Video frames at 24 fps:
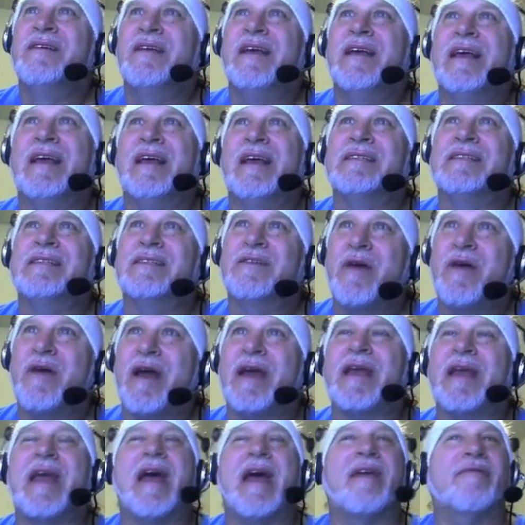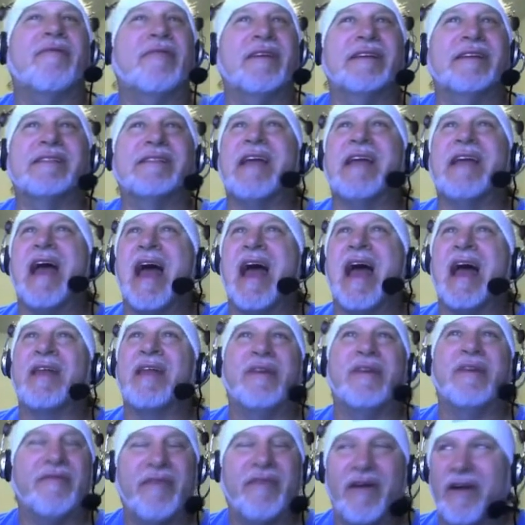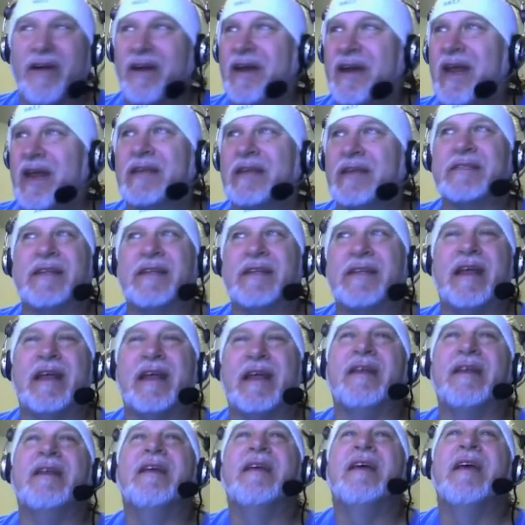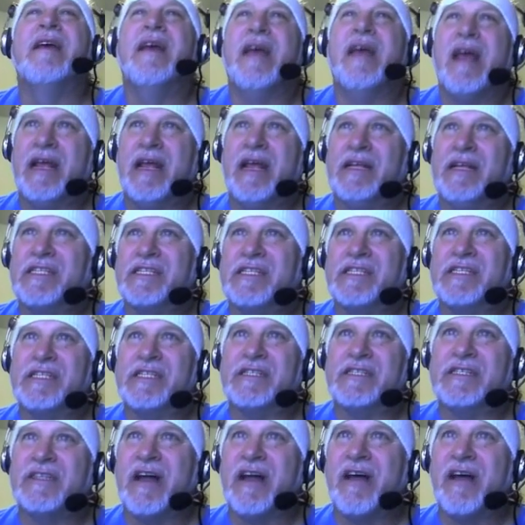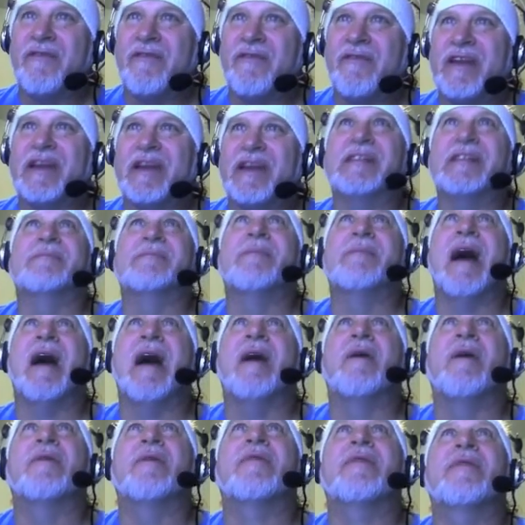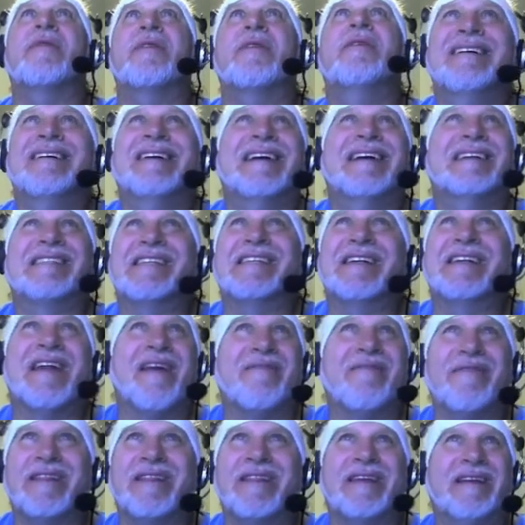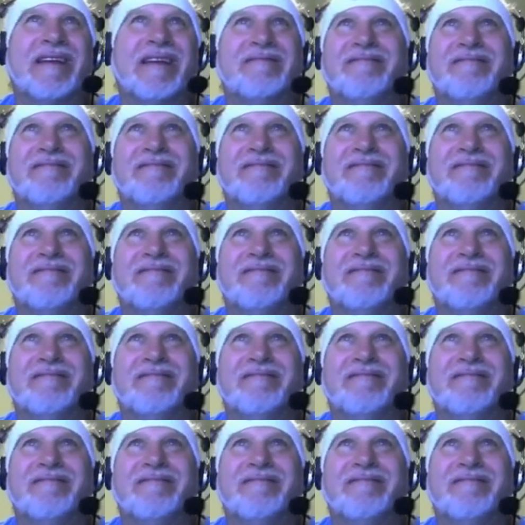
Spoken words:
Greg Heffley's dad, the very next scene, is stuffing his mouth. It's in everything.